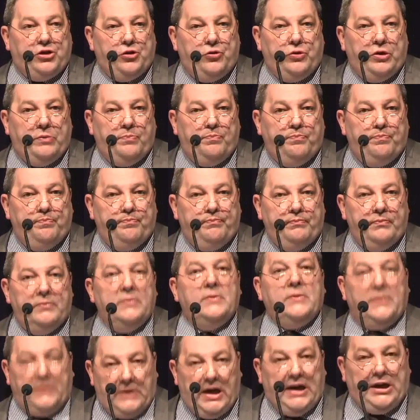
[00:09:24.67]
to them.
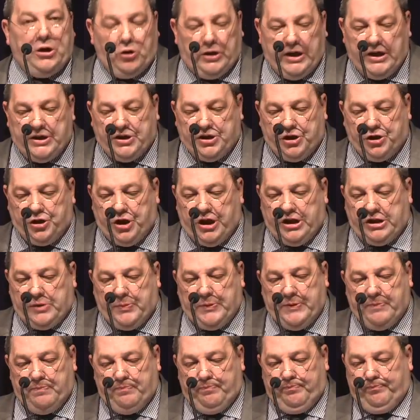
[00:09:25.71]
Thank you, ladies and gentlemen.